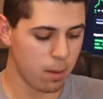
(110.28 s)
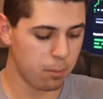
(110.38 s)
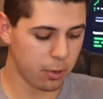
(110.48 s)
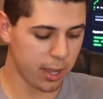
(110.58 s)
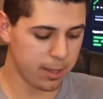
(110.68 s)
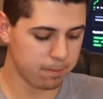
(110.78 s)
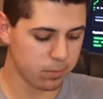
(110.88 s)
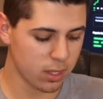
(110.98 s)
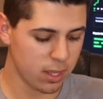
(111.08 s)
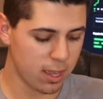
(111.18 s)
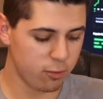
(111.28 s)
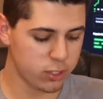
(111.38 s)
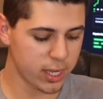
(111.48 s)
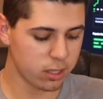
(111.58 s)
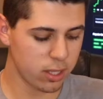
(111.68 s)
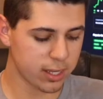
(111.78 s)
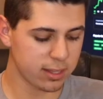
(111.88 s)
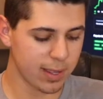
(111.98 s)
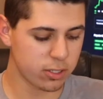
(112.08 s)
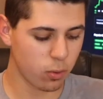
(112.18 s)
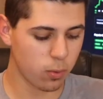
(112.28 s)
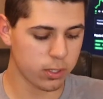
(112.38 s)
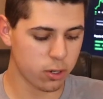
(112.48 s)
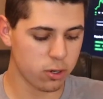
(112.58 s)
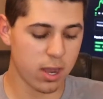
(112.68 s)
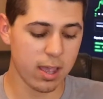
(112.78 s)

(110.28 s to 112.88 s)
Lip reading: But... if you take a look at my total return,